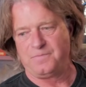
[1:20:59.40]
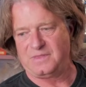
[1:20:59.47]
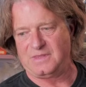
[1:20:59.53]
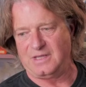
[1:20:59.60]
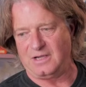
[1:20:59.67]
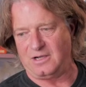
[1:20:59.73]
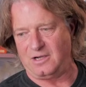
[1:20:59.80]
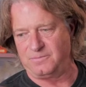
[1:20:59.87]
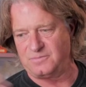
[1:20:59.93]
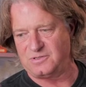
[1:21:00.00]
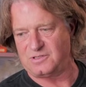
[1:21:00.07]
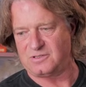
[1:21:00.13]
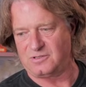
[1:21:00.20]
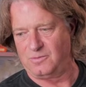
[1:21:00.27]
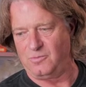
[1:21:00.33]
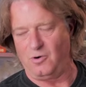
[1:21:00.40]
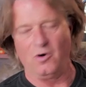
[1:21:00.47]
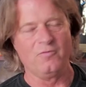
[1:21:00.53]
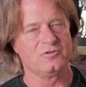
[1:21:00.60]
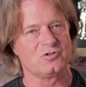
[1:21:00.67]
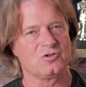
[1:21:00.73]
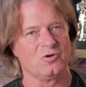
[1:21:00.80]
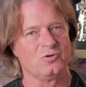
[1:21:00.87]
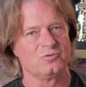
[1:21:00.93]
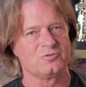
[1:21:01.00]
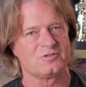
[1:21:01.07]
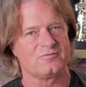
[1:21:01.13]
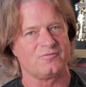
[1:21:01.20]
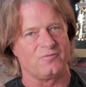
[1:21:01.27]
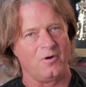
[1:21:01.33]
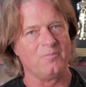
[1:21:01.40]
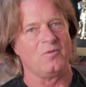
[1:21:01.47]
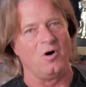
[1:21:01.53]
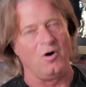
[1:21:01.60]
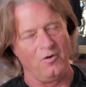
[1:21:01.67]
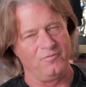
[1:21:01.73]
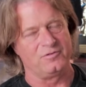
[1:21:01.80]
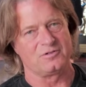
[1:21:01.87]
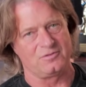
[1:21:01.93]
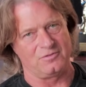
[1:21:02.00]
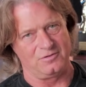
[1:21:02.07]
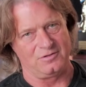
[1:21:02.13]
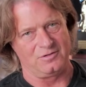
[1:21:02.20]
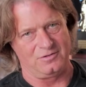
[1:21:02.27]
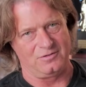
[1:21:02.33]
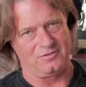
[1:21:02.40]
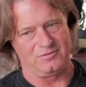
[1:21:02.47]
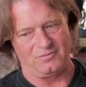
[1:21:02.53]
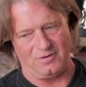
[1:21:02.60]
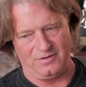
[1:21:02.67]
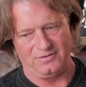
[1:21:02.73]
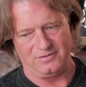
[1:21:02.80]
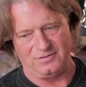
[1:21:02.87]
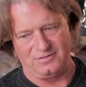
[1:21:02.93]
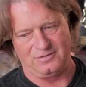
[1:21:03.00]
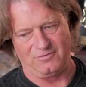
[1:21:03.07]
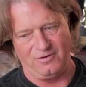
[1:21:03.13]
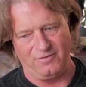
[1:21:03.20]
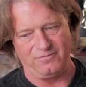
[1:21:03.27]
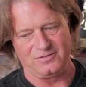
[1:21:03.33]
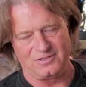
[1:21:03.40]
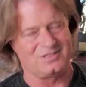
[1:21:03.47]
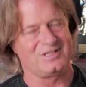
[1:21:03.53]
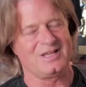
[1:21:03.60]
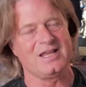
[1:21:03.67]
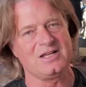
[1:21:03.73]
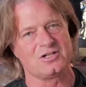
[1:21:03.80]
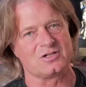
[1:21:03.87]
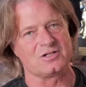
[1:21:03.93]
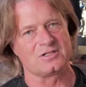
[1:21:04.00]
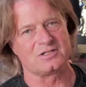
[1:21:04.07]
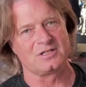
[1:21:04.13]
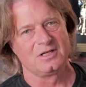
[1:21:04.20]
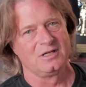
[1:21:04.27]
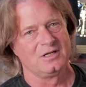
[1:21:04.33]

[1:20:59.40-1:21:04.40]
there comes some overtones from overdriven stages,